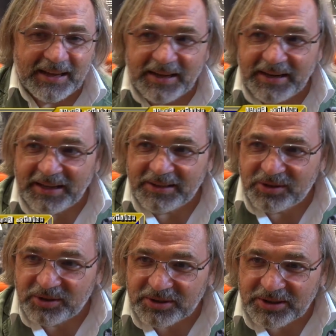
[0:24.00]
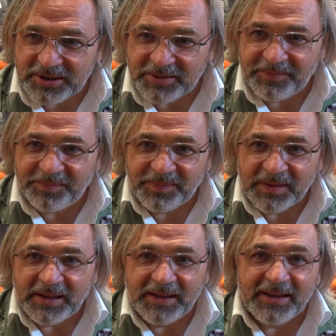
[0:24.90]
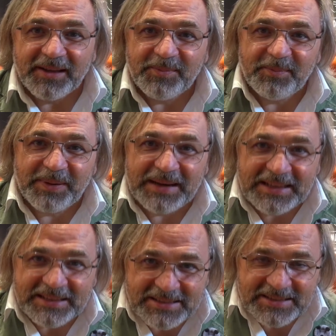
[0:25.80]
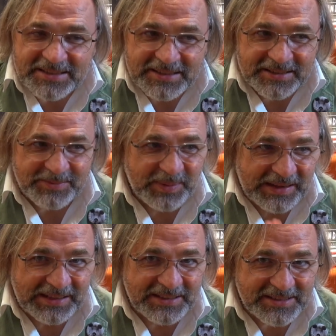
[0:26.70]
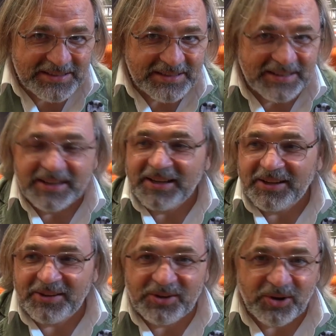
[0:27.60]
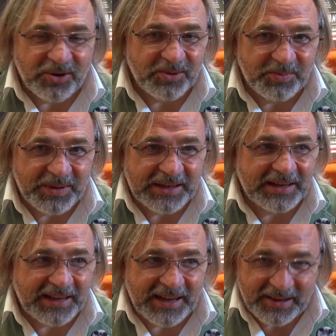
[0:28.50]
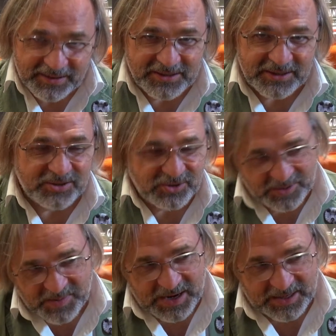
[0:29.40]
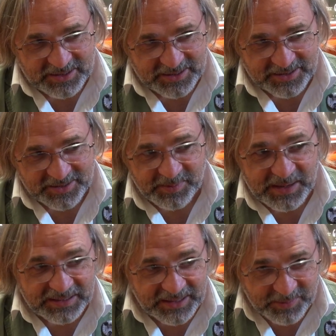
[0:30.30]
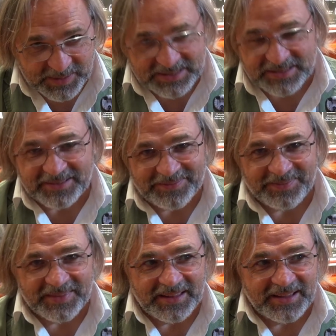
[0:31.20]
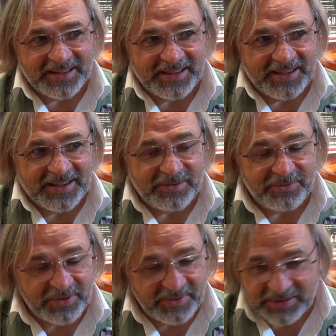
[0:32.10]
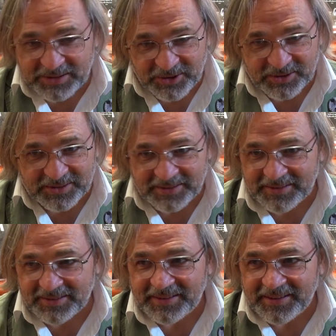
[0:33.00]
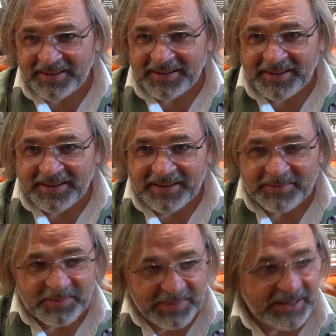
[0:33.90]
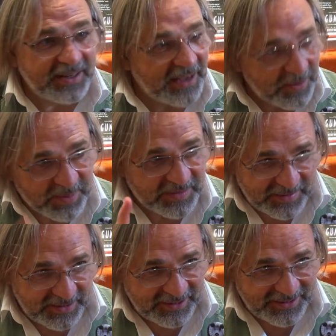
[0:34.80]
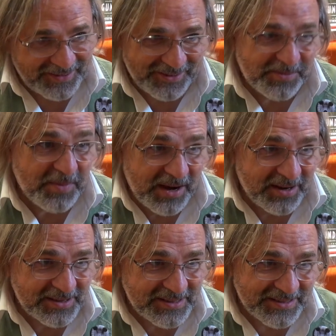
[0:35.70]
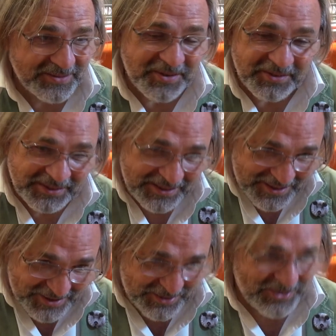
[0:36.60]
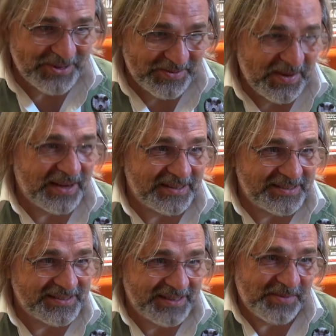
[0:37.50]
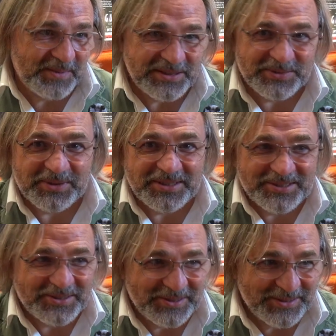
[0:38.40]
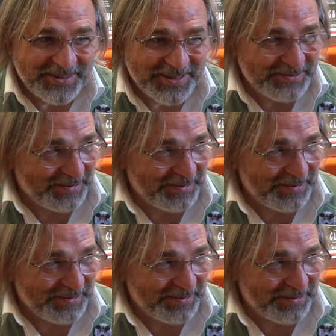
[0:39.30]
And I told him, please, please, don't bring anything to the Mars but empathy. If we will not bring empathy to the Mars, we will destroy Mars, same as we destroyed this